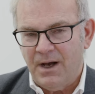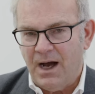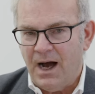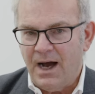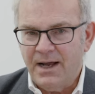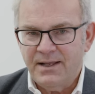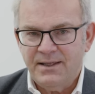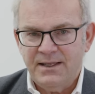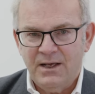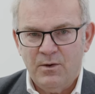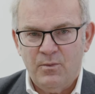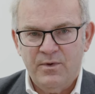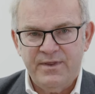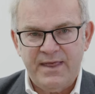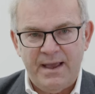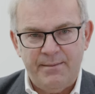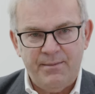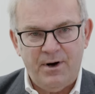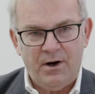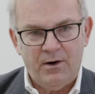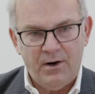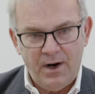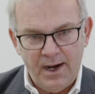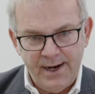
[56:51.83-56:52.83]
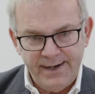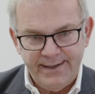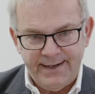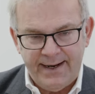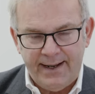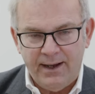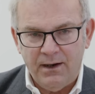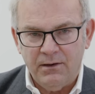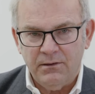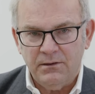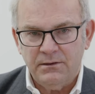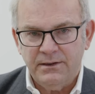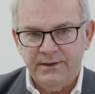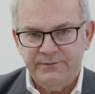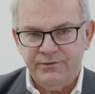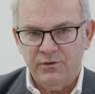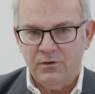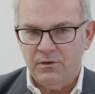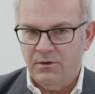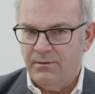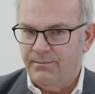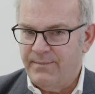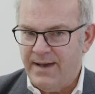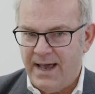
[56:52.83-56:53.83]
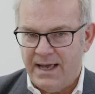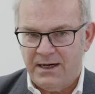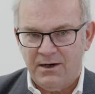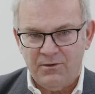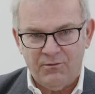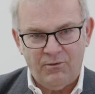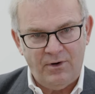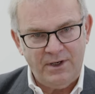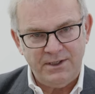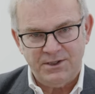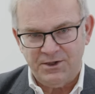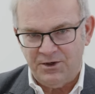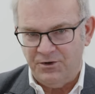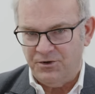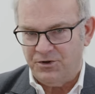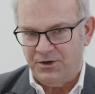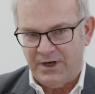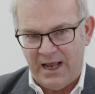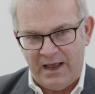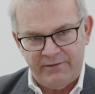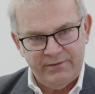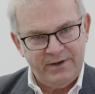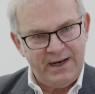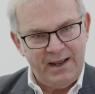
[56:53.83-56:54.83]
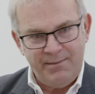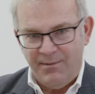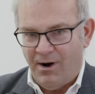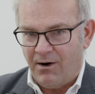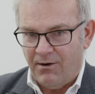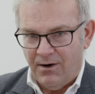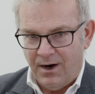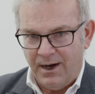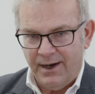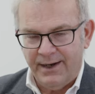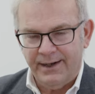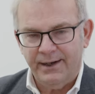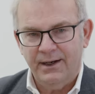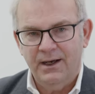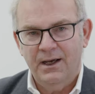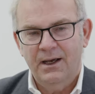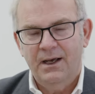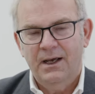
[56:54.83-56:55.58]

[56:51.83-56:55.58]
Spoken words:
I think with MRI now, if you're a man at risk, you should have an MRI.